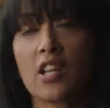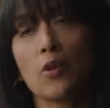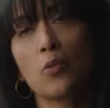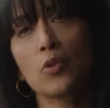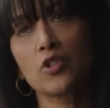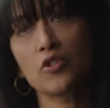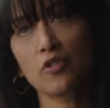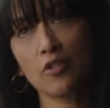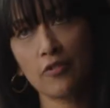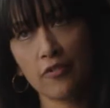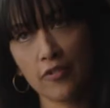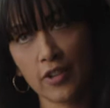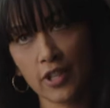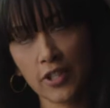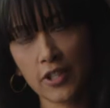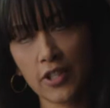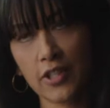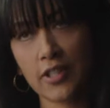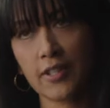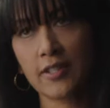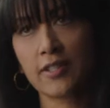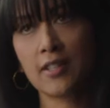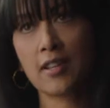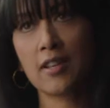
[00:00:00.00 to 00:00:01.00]
was referred to
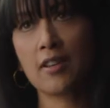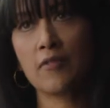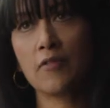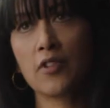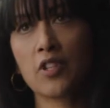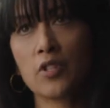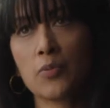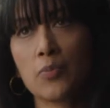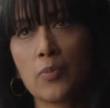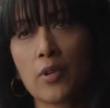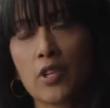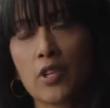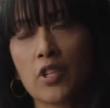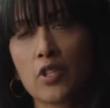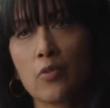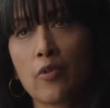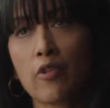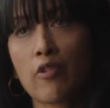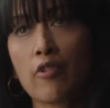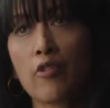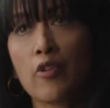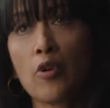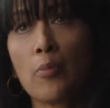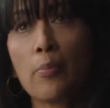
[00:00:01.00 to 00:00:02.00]
the service because there
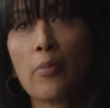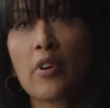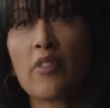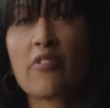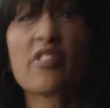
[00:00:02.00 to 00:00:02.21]
were a number of